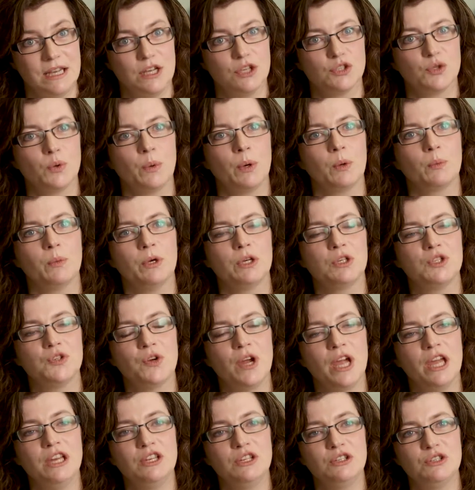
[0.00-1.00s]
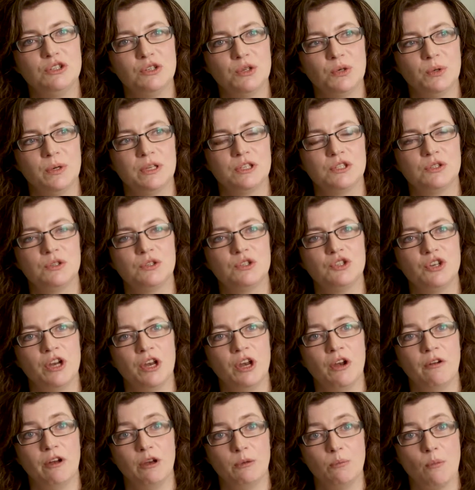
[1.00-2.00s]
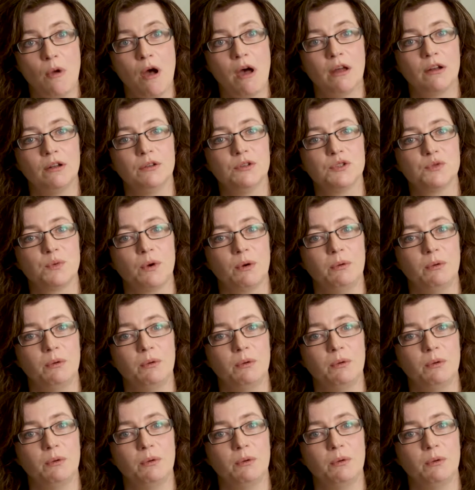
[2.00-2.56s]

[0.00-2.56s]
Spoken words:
So what we're trying to do is to generate models